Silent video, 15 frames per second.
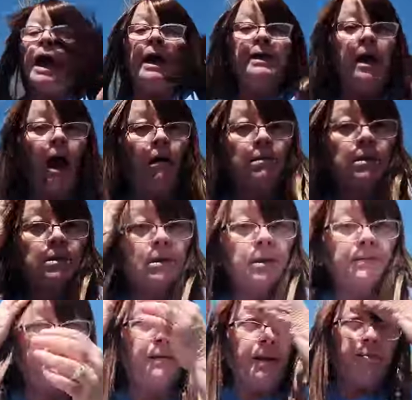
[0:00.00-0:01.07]
And y'all,
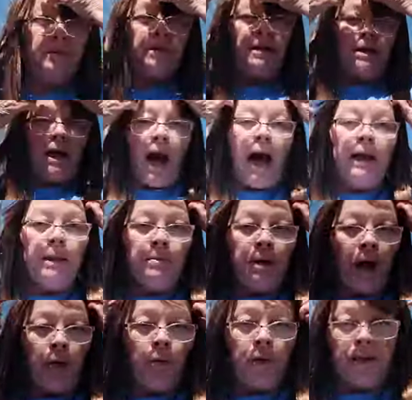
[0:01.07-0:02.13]
look, let me tell you, I ain't even
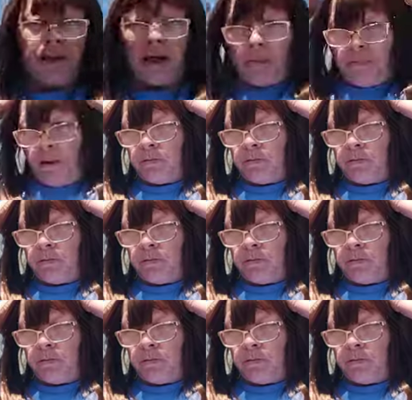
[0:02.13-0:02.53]
got a wig cap